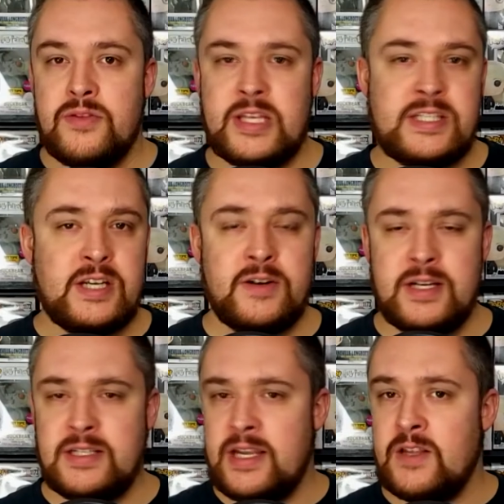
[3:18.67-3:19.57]
The
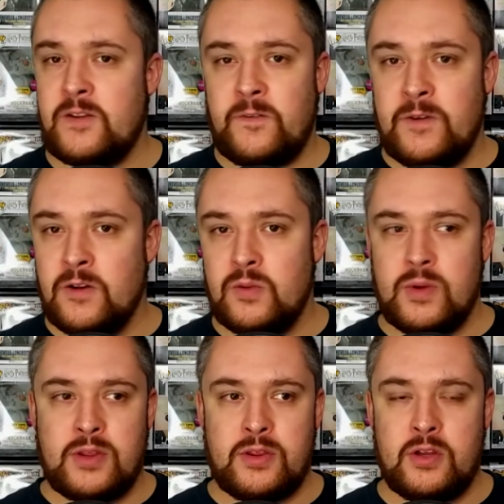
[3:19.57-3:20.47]
series is filled
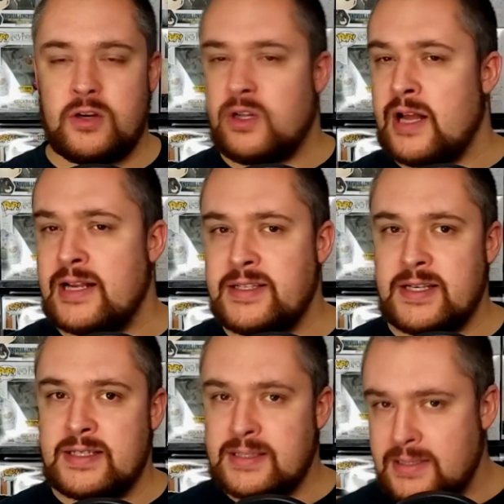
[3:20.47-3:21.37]
with your
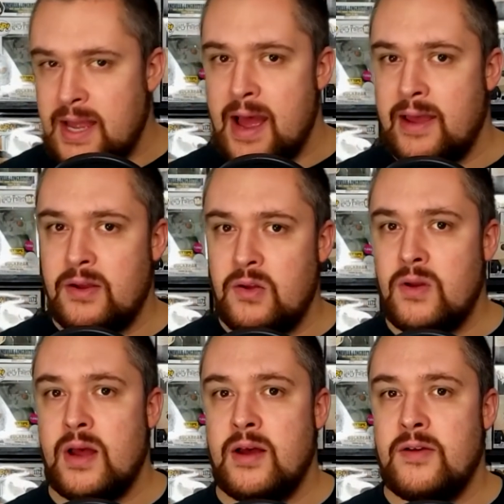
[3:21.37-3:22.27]
classic
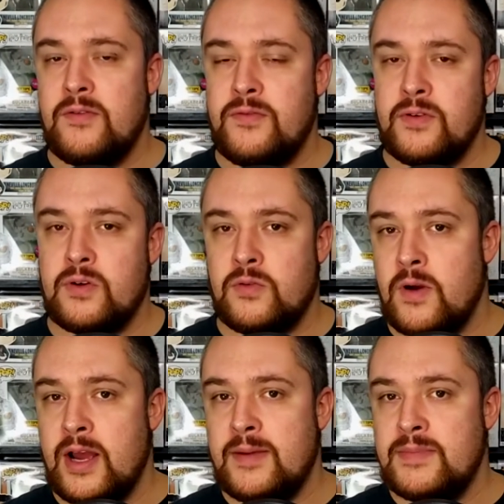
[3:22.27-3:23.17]
style of
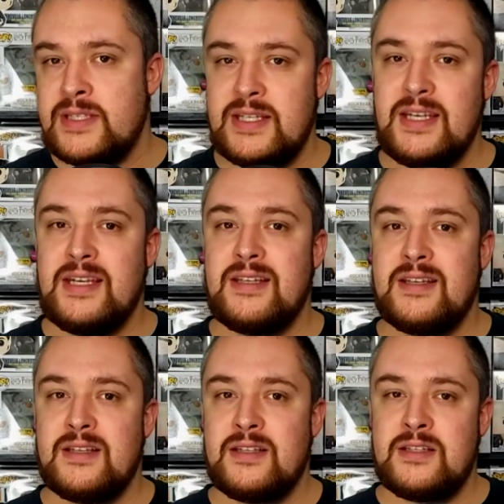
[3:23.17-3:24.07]
crime
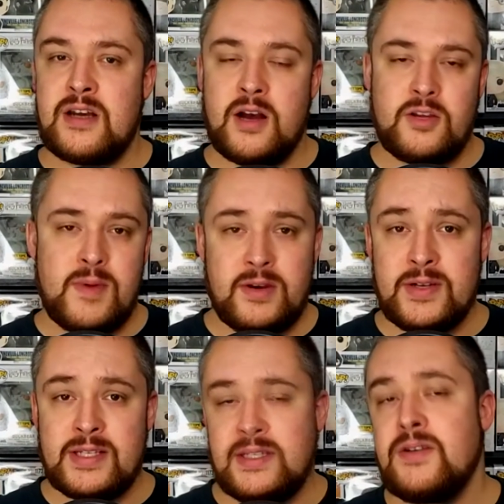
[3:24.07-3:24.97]
scene
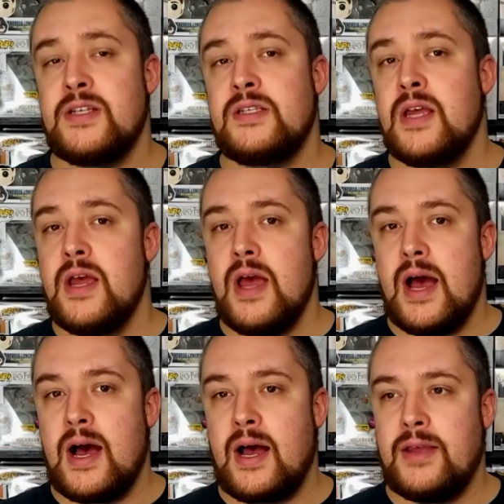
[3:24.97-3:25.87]
documentary series.
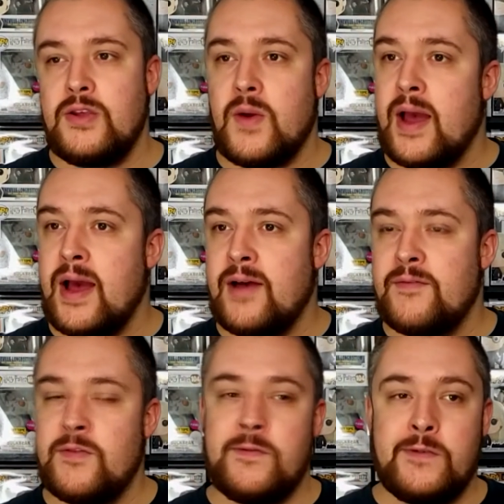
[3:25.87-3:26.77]
You
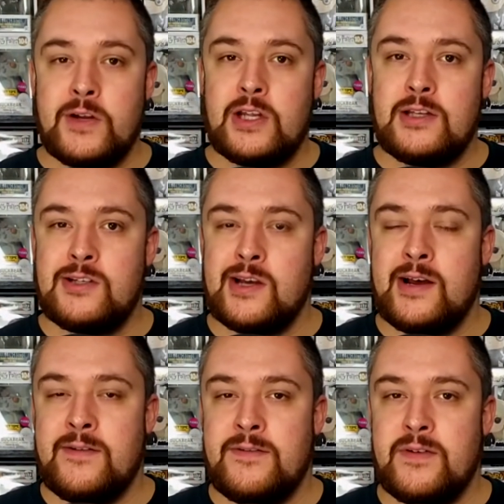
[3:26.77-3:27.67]
have footage
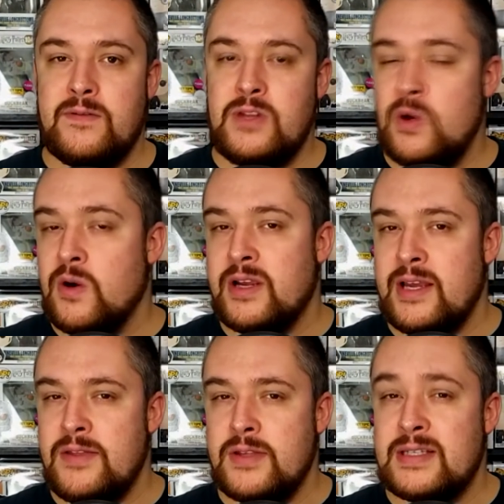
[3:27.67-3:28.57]
of New York
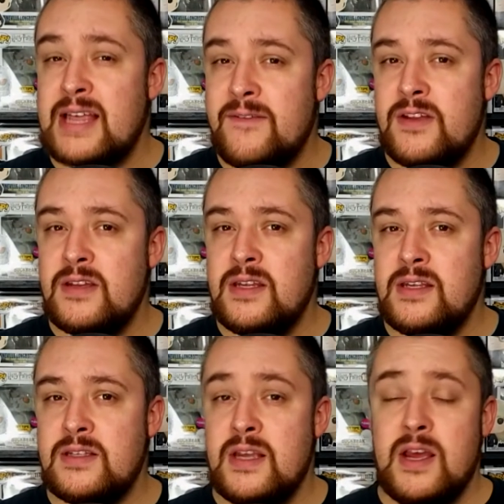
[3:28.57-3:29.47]
in the
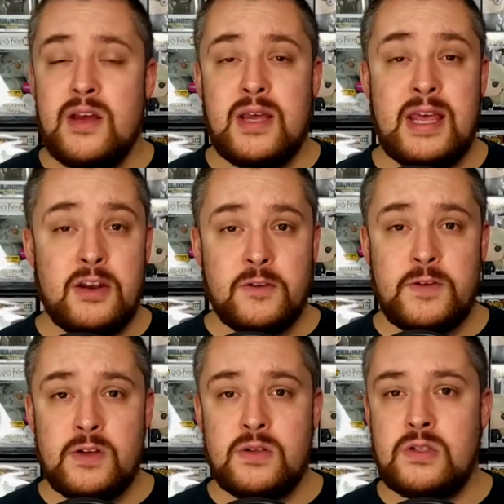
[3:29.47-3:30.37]
70s,
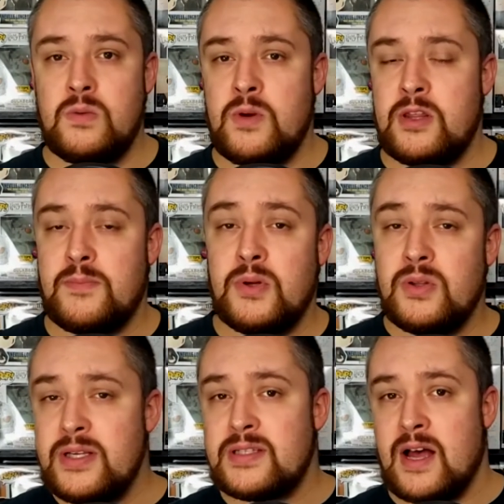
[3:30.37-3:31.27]
interviews with
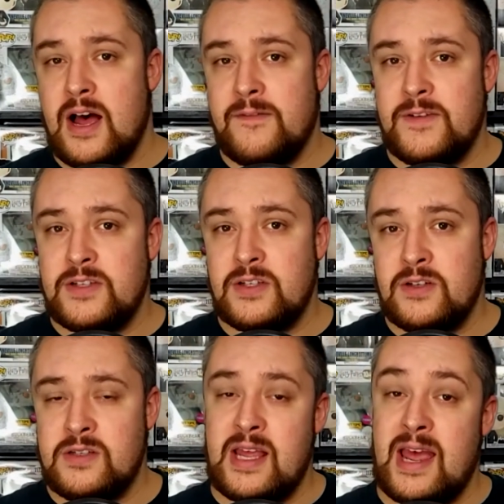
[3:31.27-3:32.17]
police
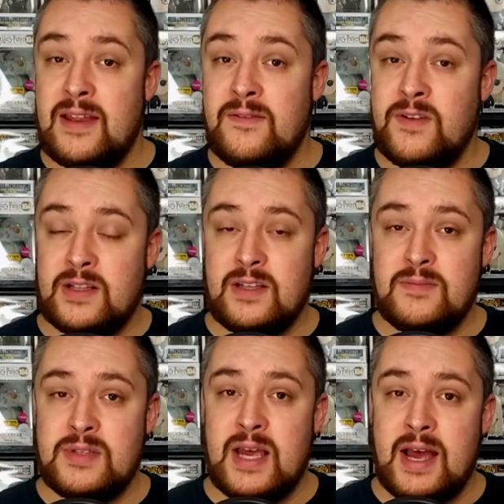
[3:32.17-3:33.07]
officers and
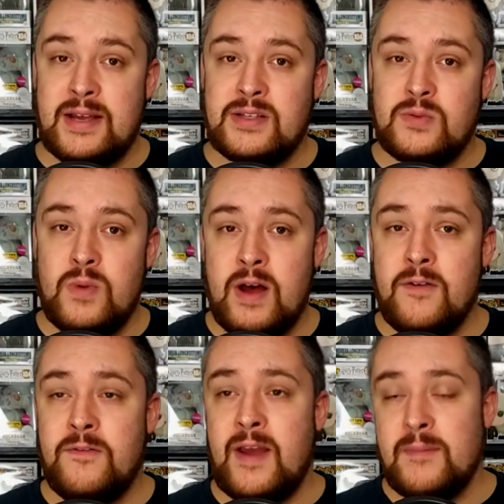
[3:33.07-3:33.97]
victims as well,
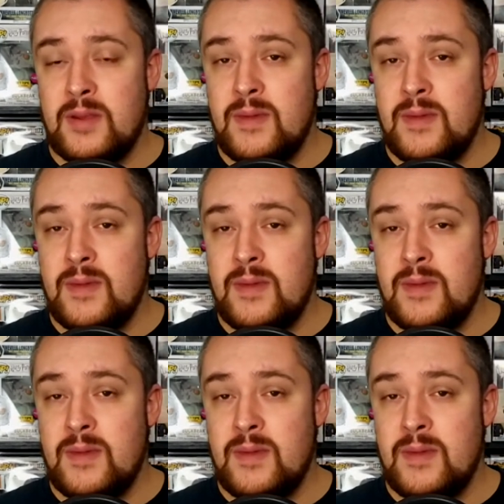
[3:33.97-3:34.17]
family